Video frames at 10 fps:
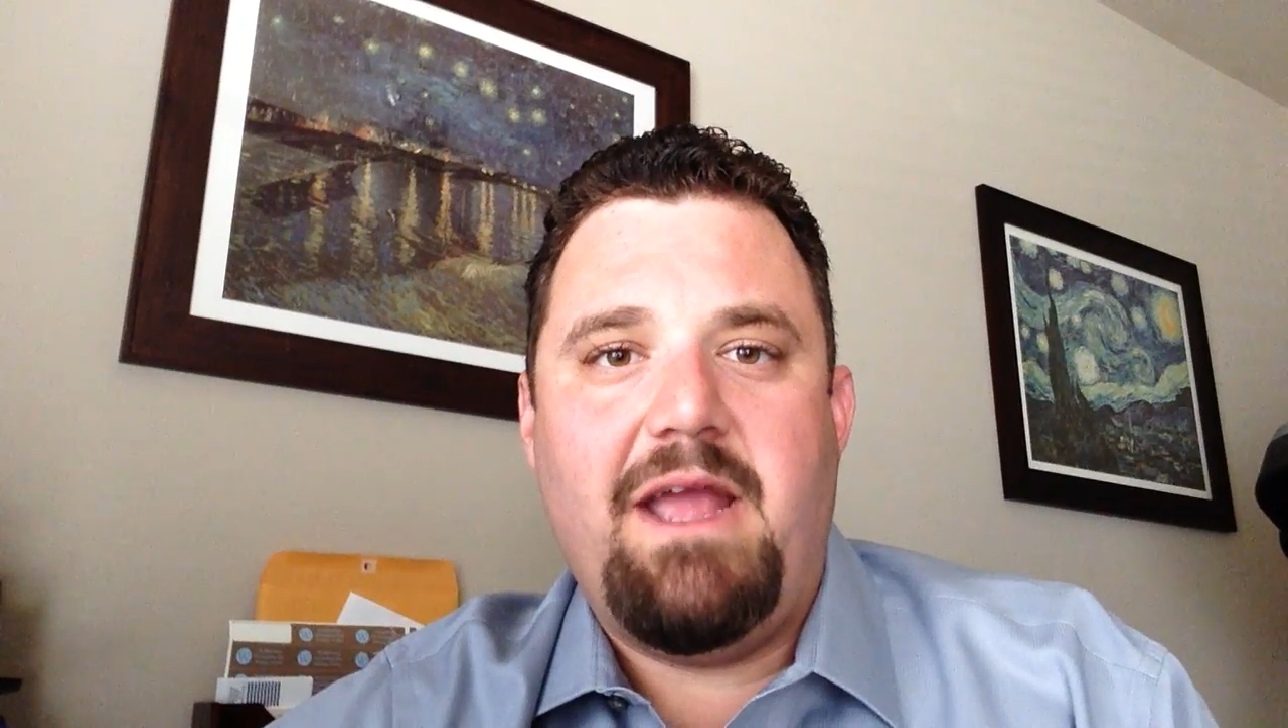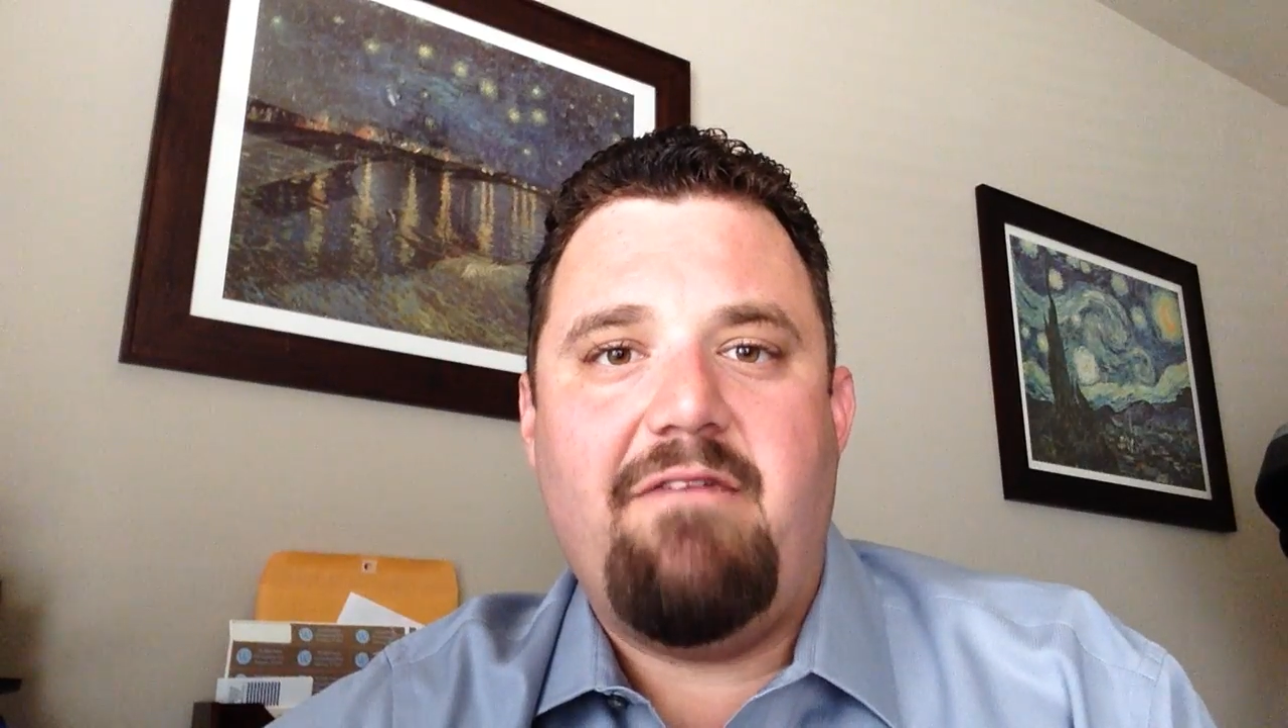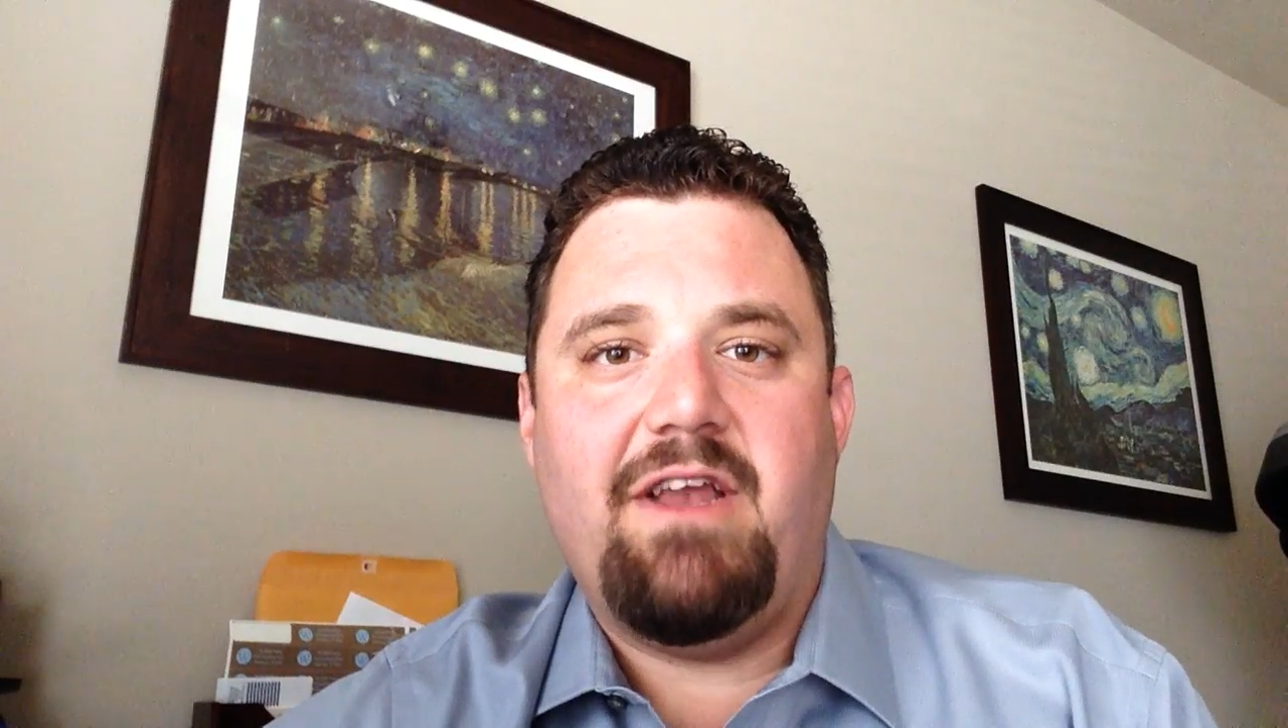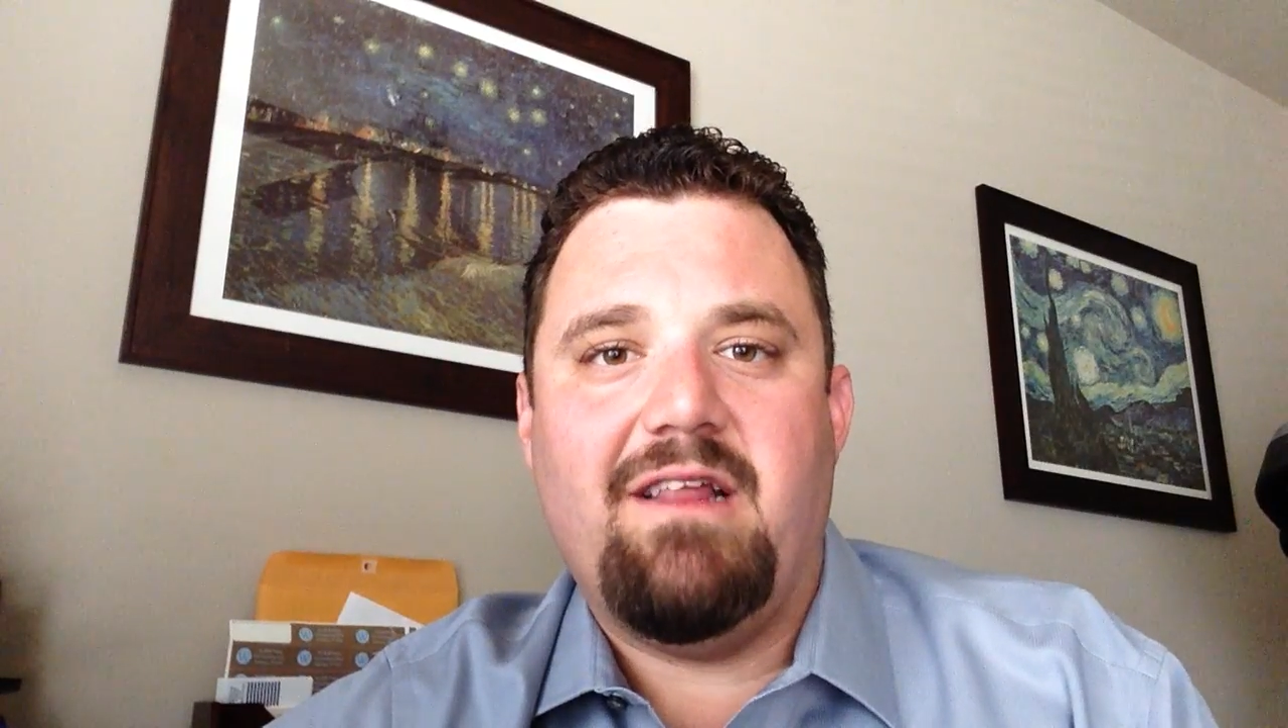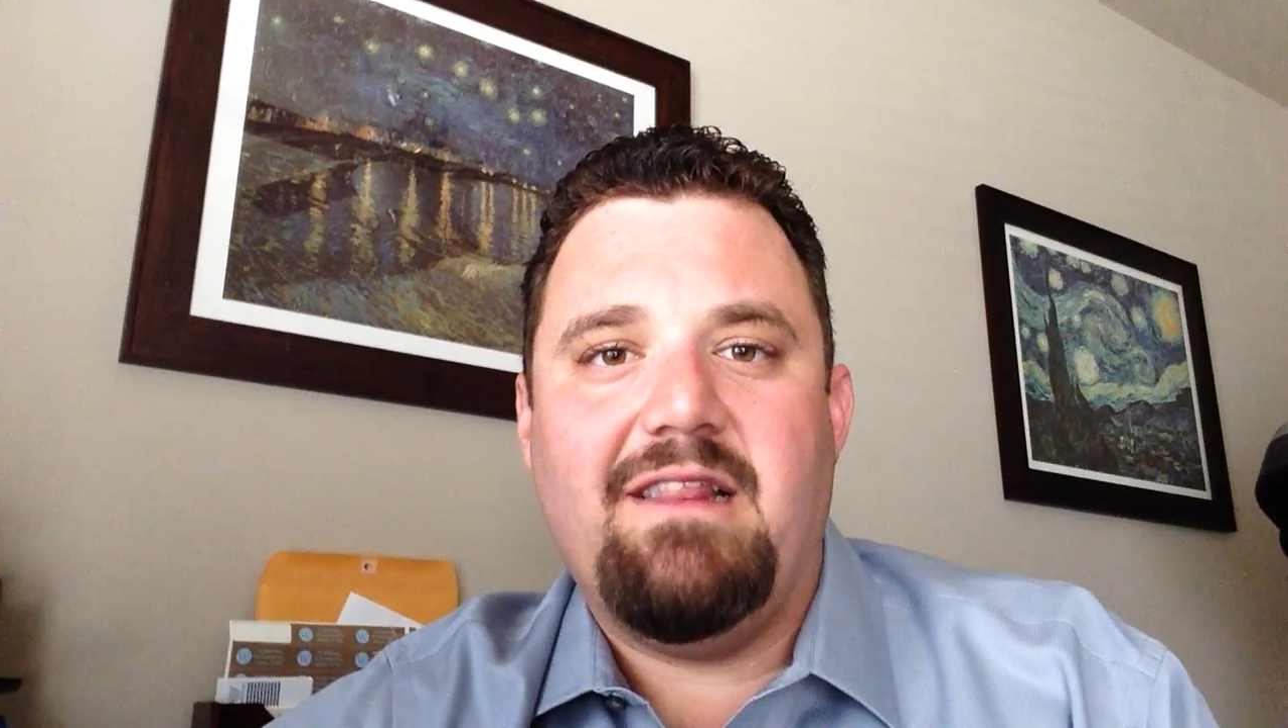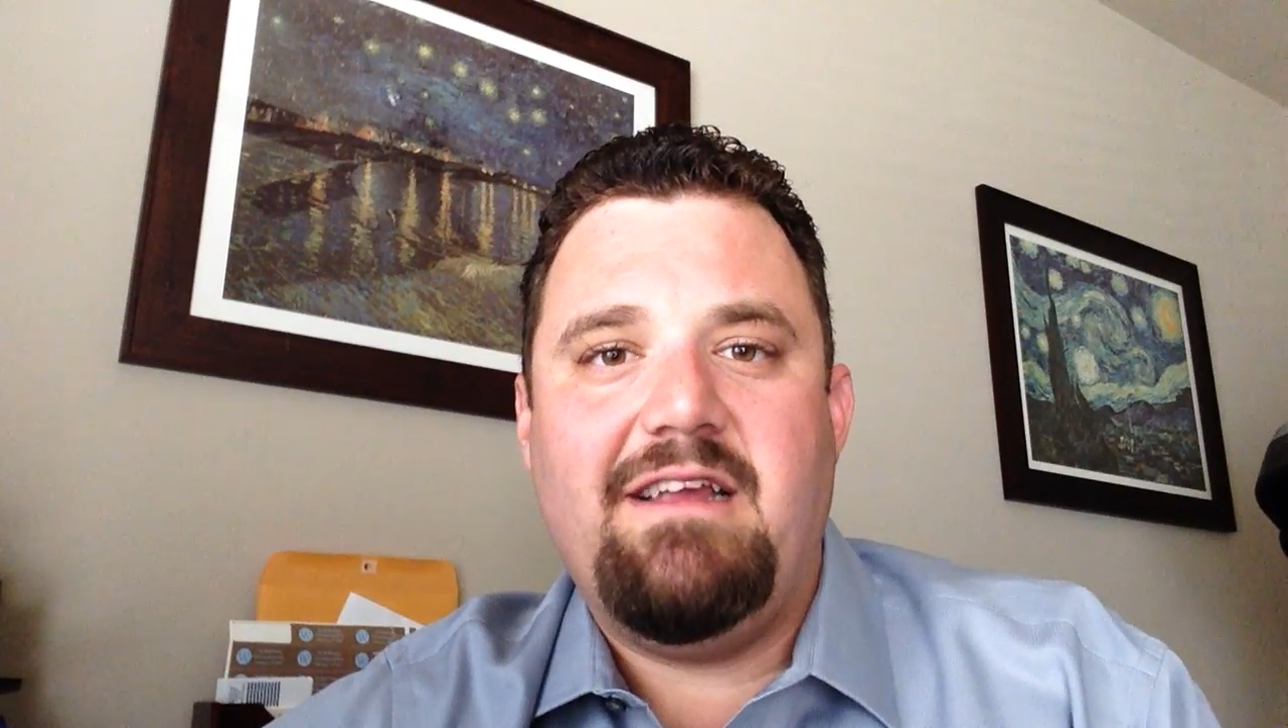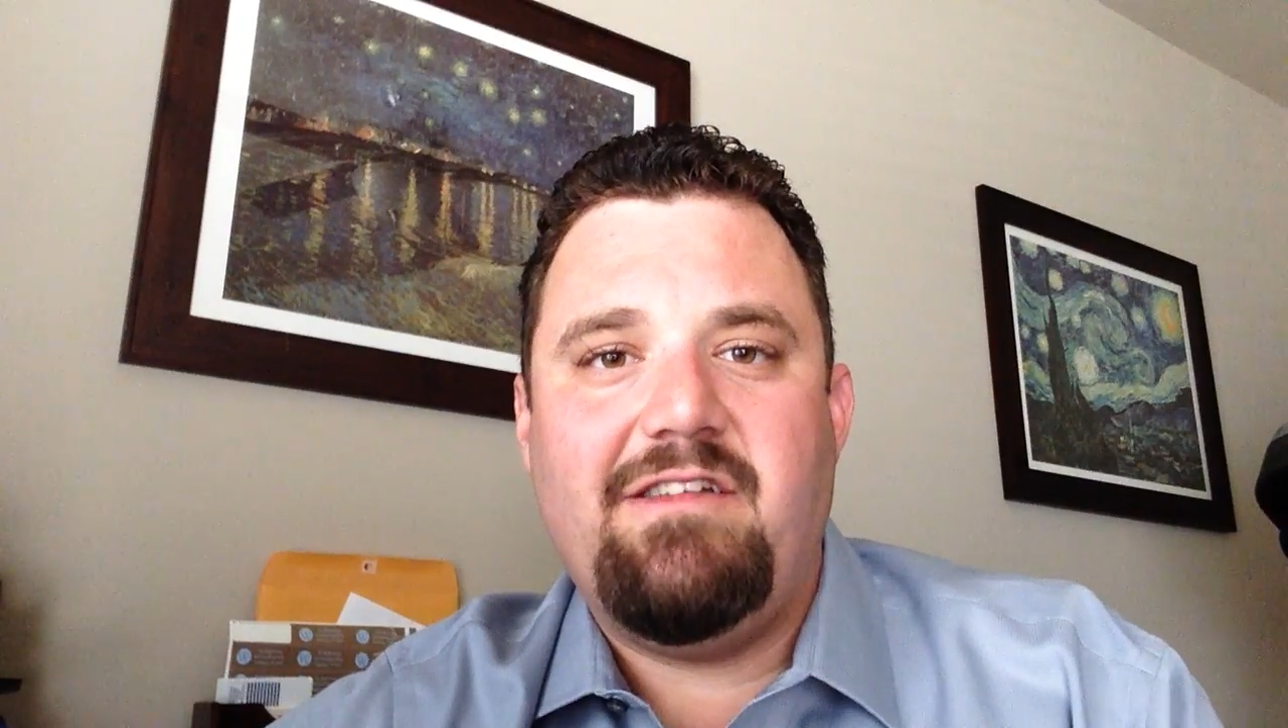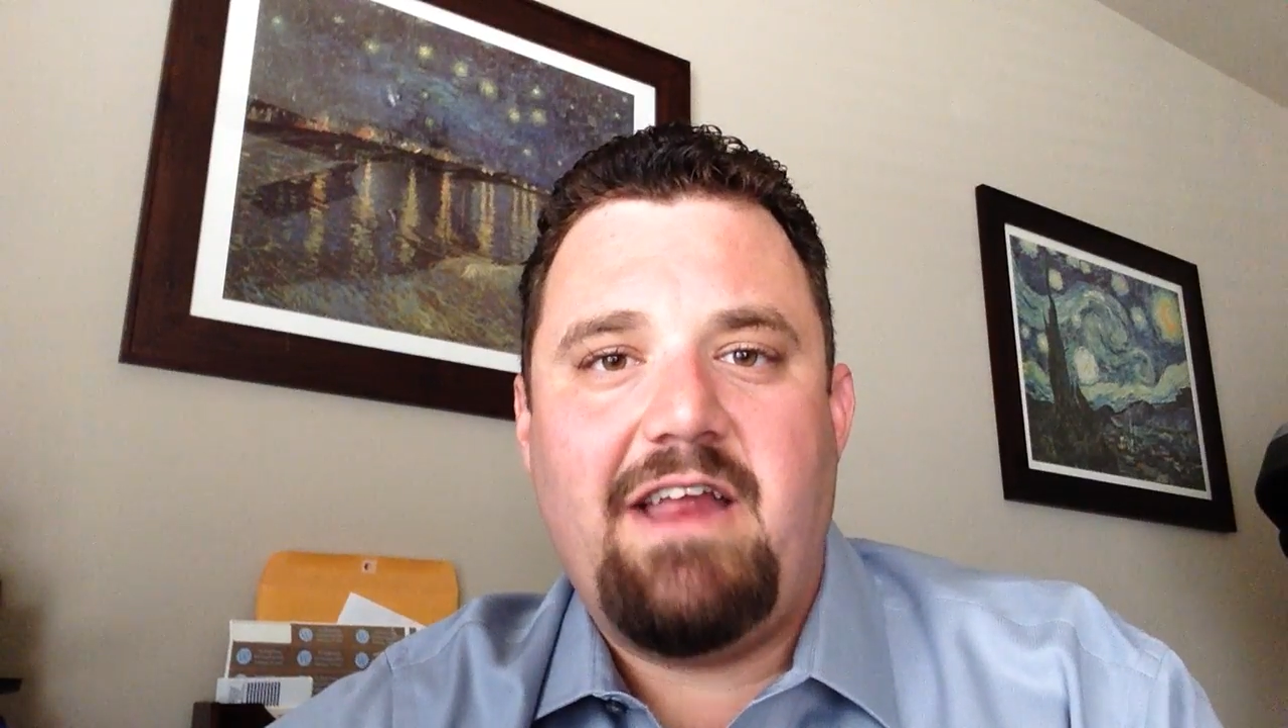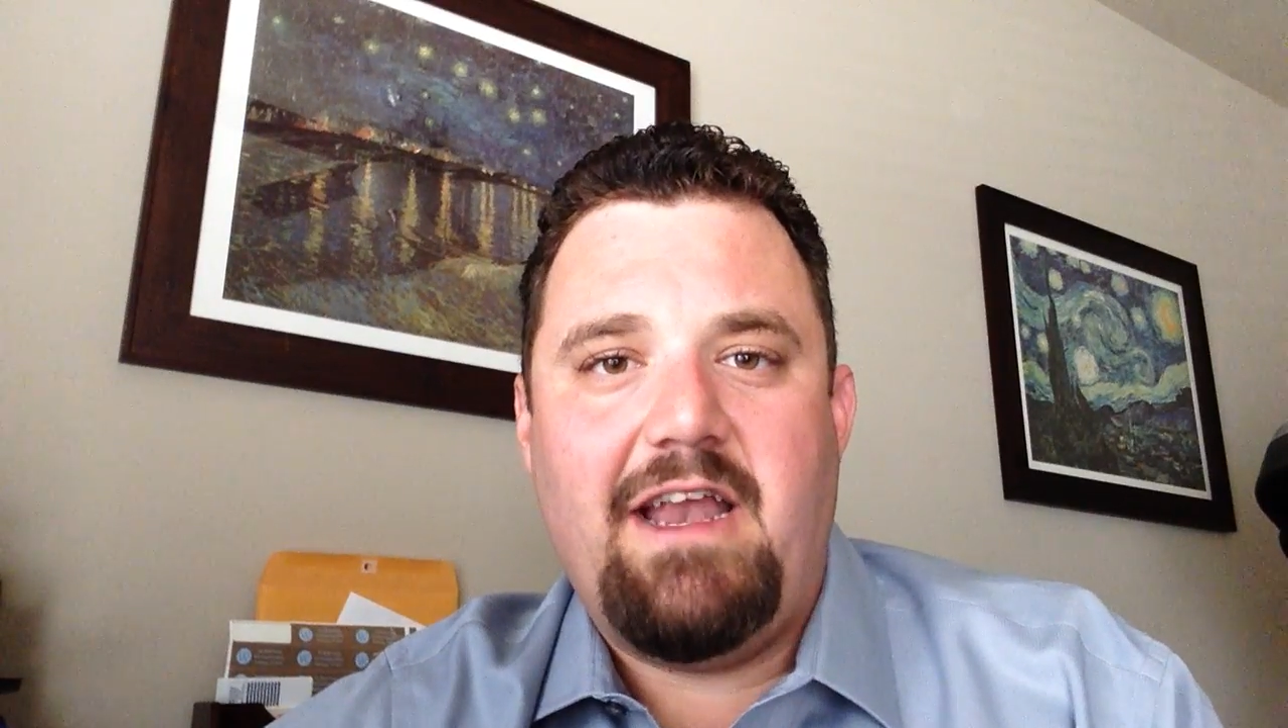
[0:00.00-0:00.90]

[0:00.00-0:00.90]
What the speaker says: having at least